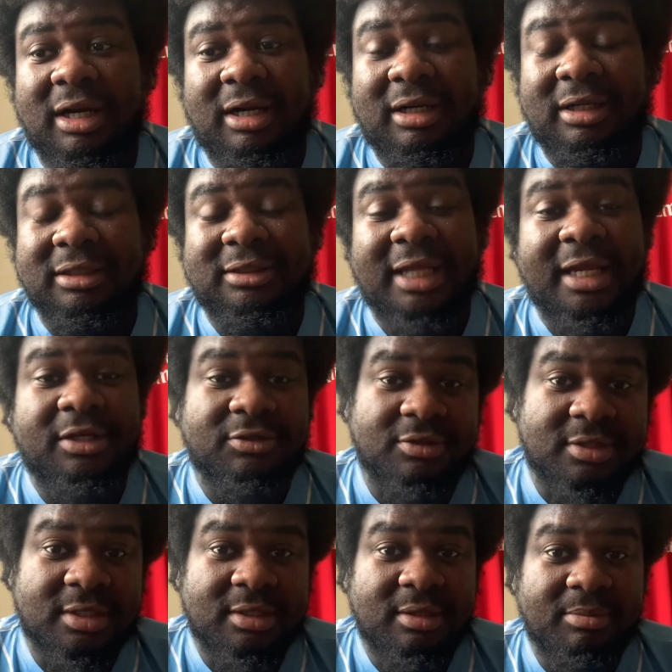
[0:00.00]
are
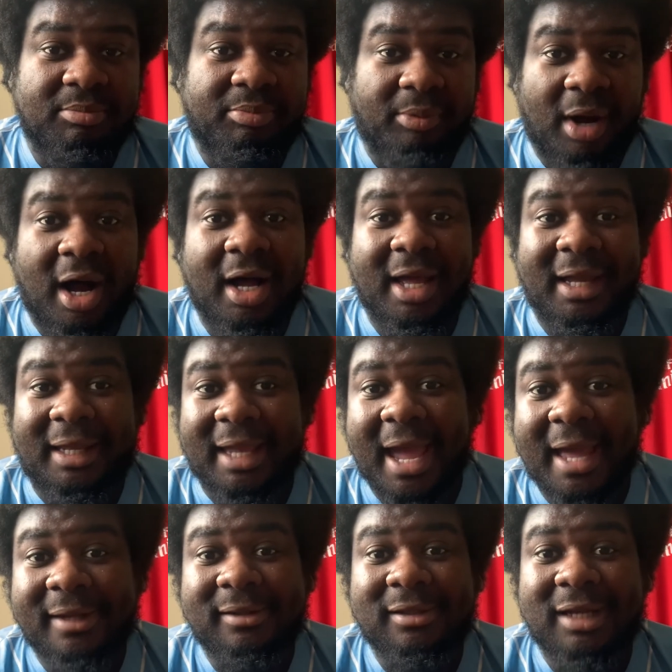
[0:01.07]
dangerous. But
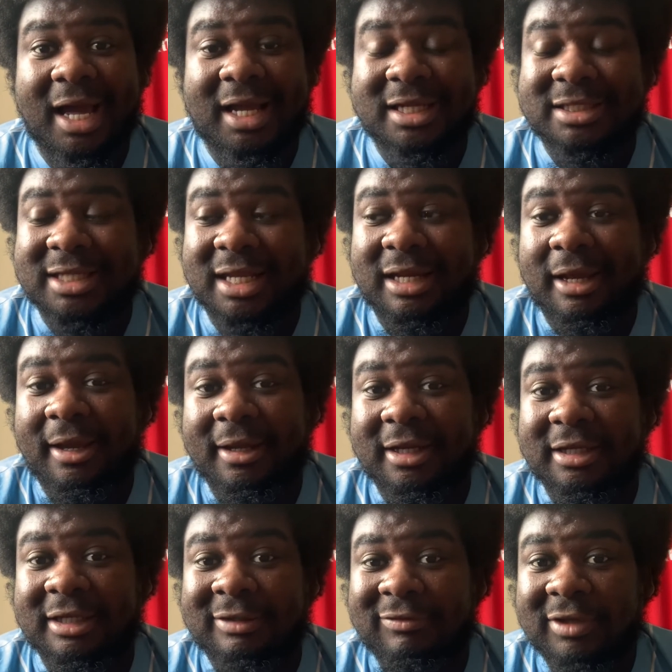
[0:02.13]
again, like I said earlier
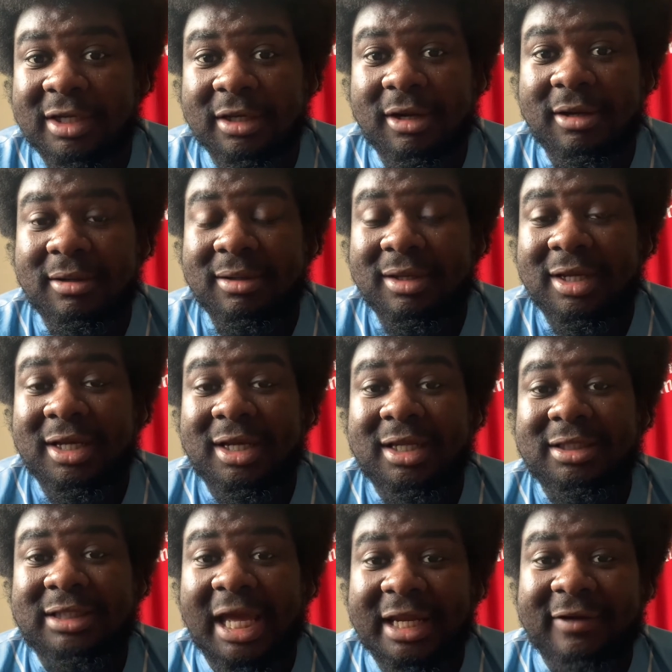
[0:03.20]
in this video,
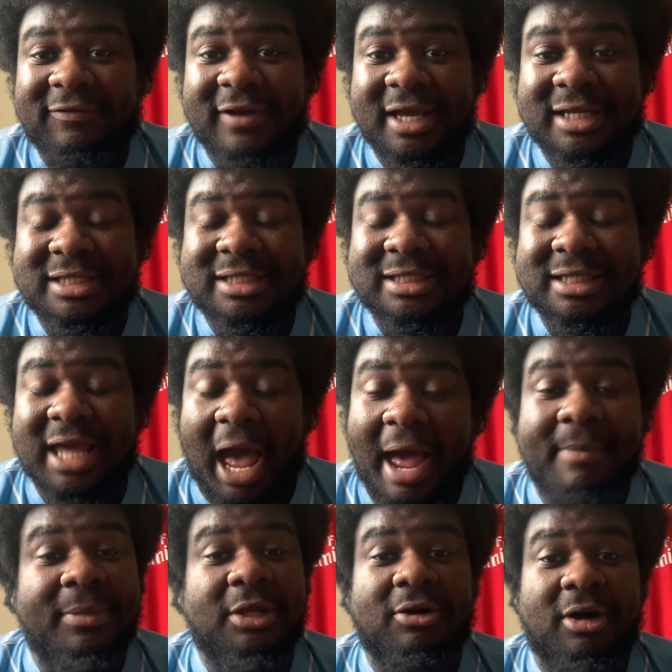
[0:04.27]
their defence
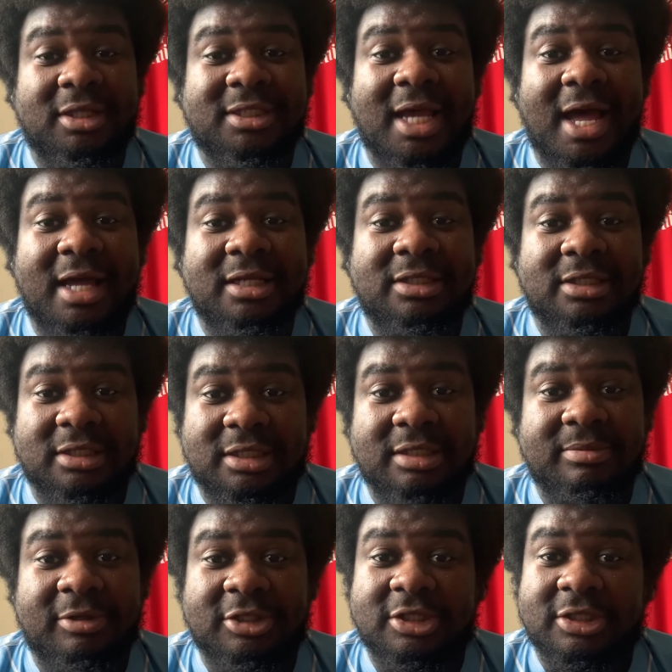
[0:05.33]
can be got at just as
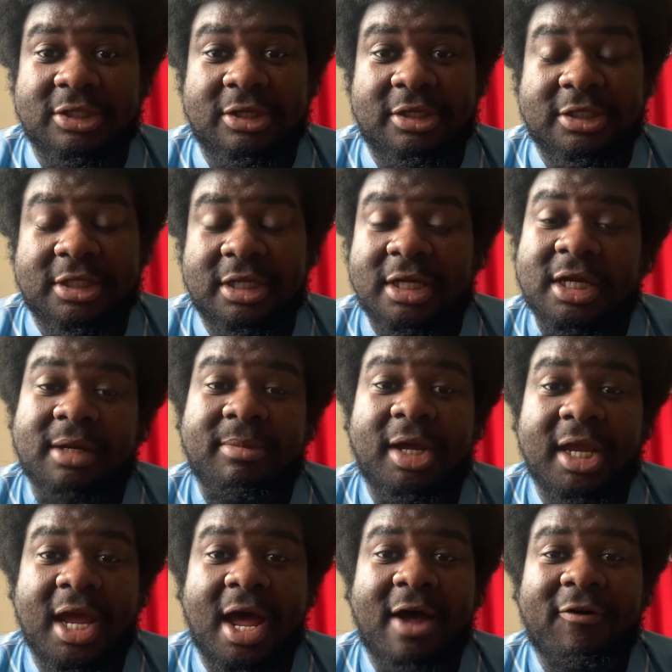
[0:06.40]
much as ours. But
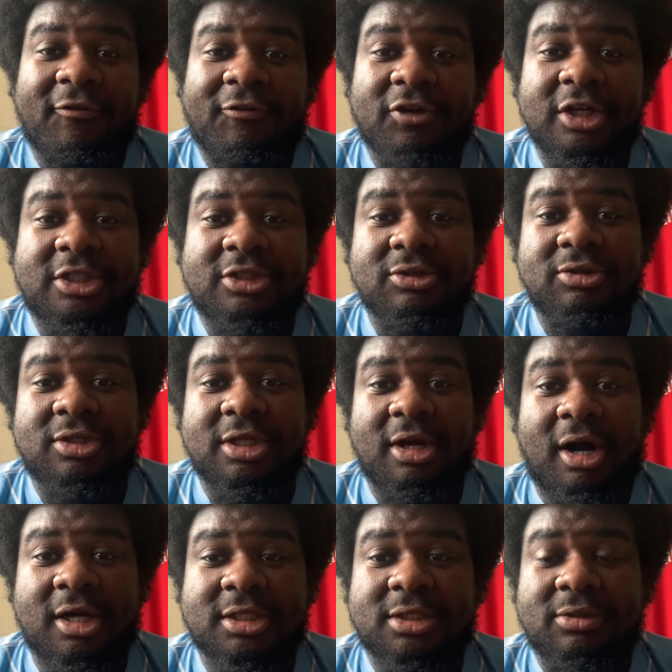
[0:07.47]
yeah, 3-2 to
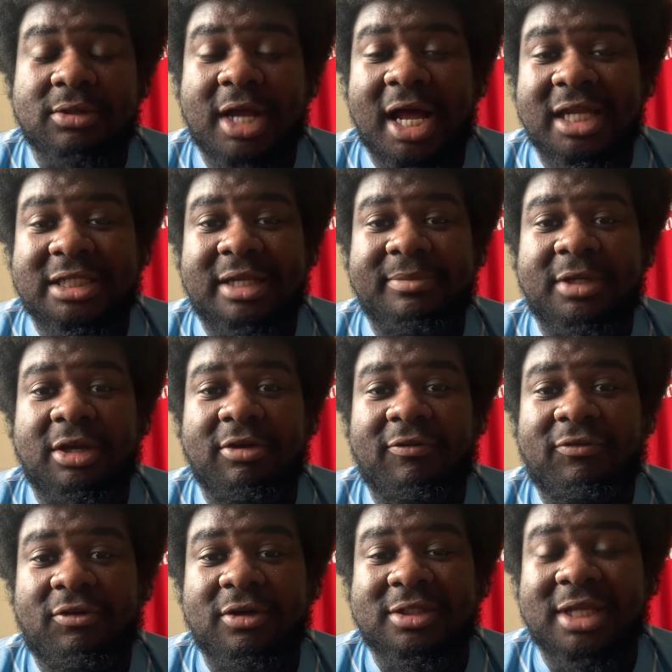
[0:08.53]
Arsenal. Guys, let me know your
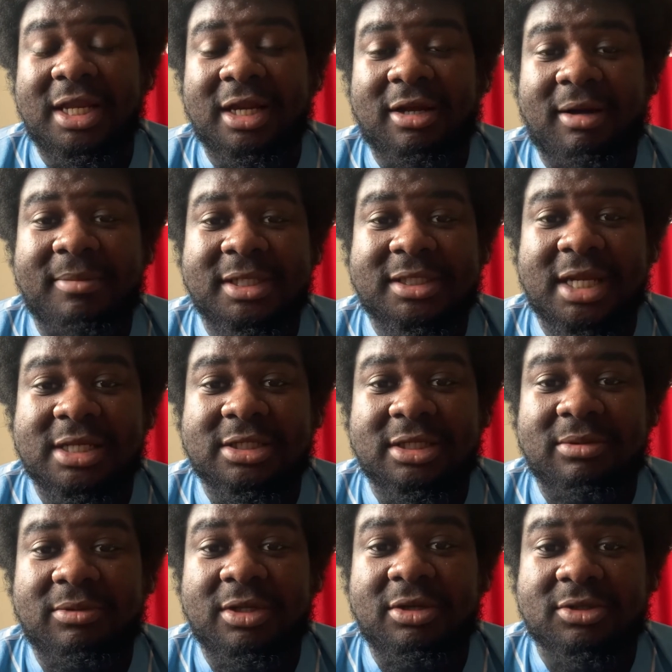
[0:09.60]
thoughts in the comment section
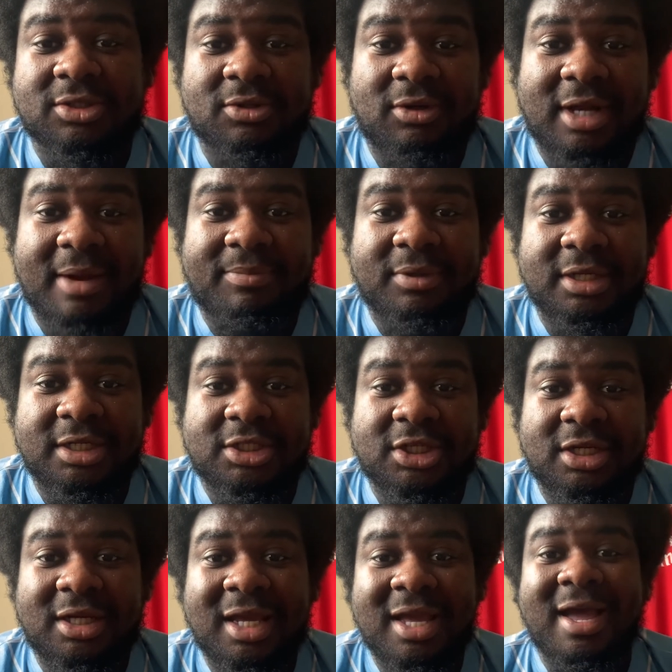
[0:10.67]
with your scoreline
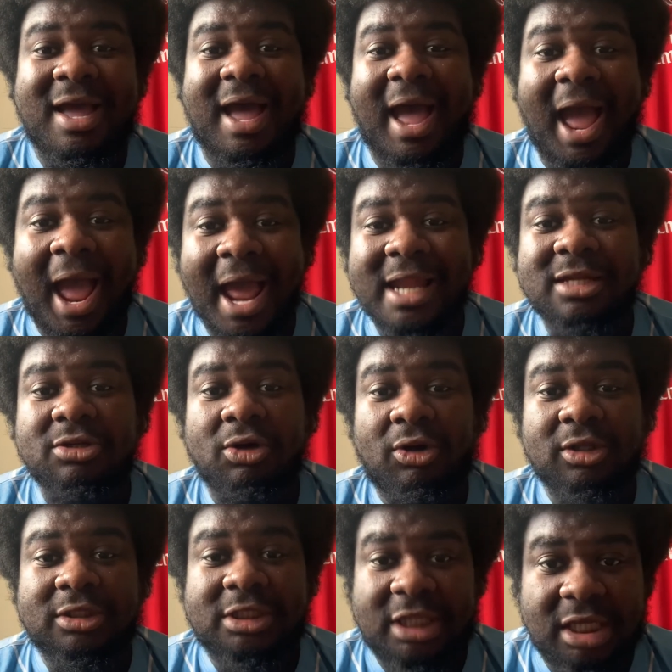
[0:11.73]
prediction and your
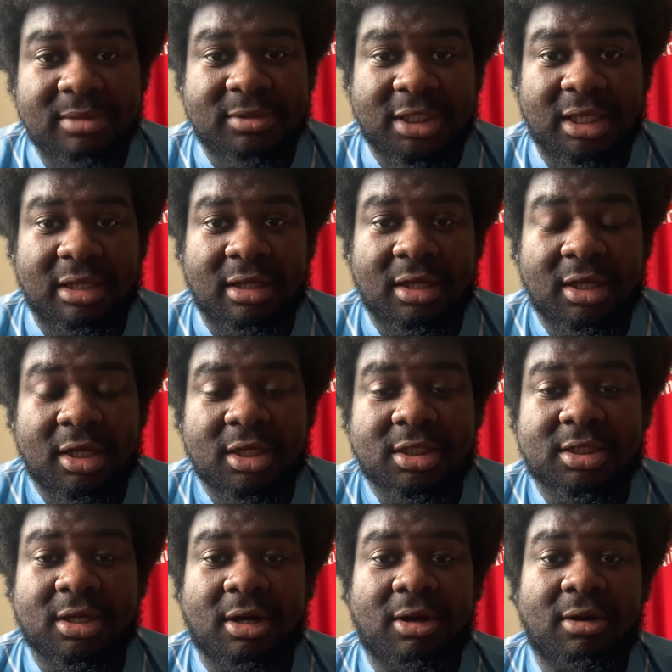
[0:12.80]
team sheet.
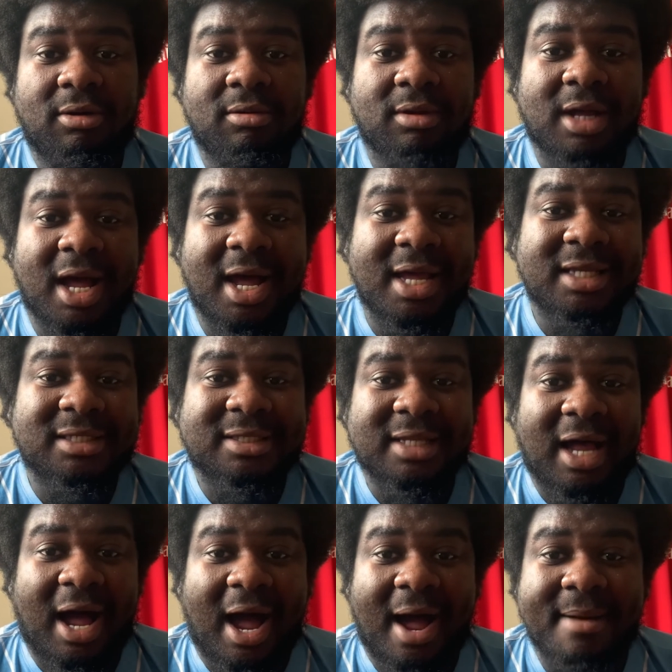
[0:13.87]
So, guys,
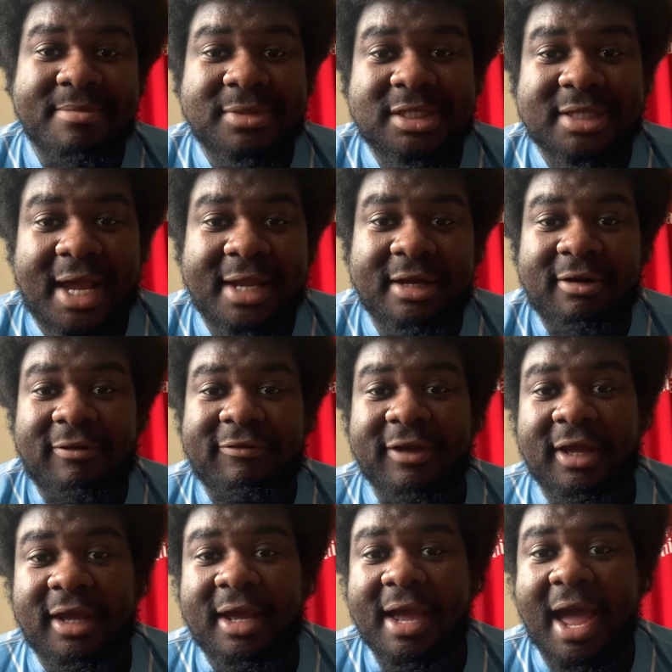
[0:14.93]
I'm signing off
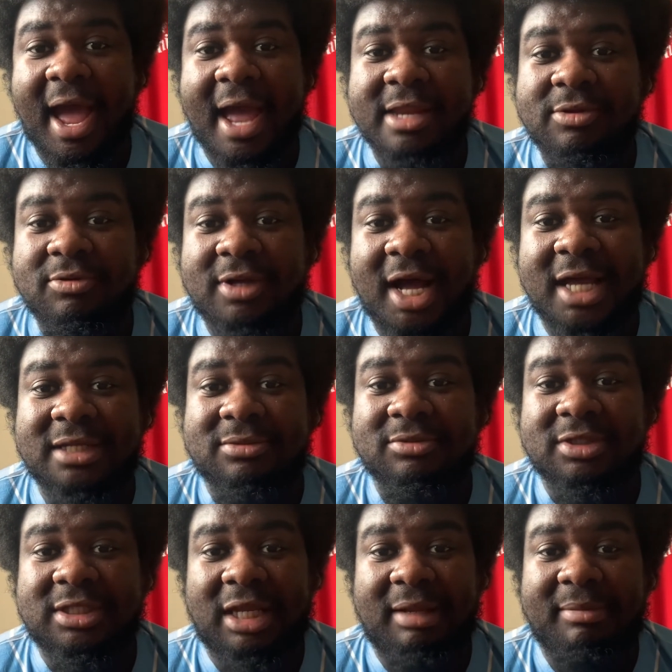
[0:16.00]
here, and you guys will
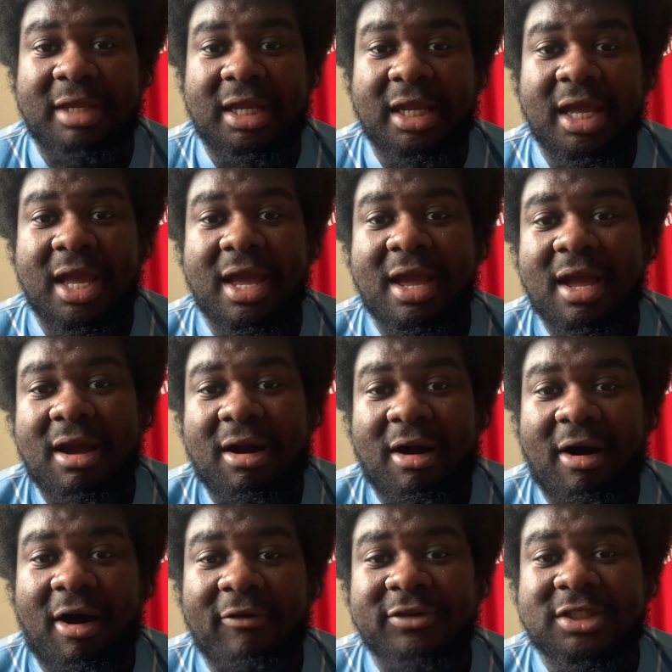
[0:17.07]
see me,
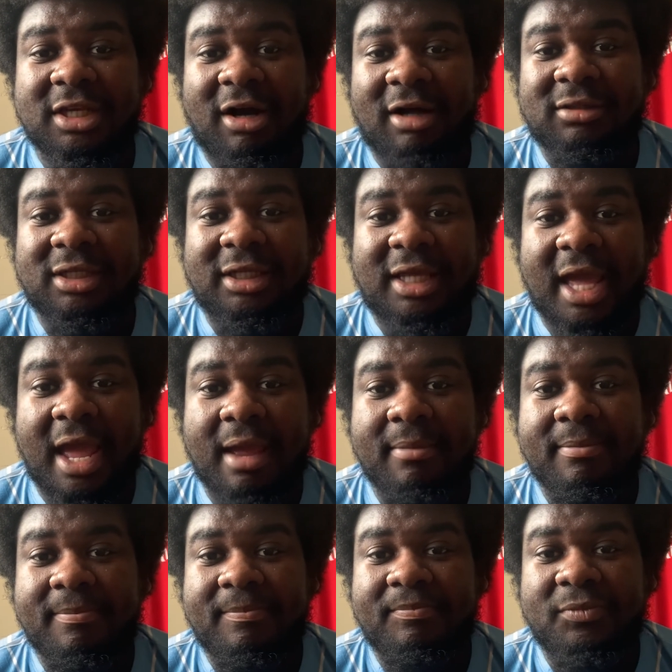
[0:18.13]
obviously, after the
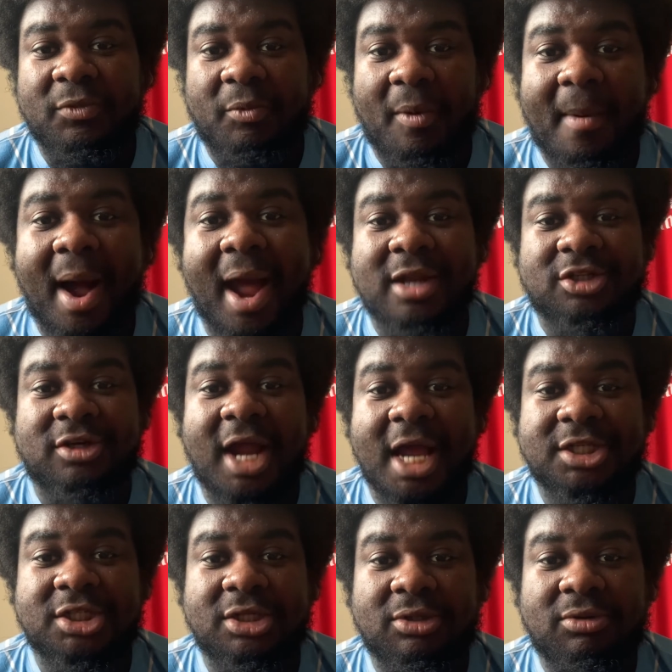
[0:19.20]
game, with my actual
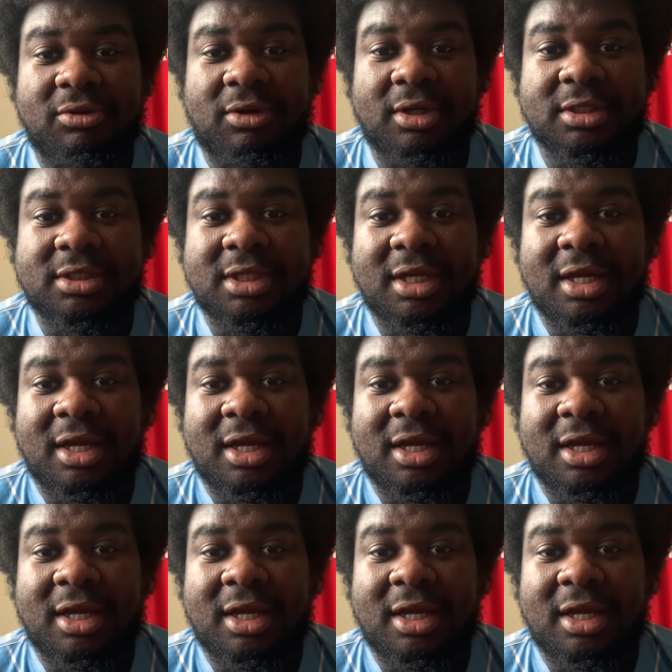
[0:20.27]
reaction, of course.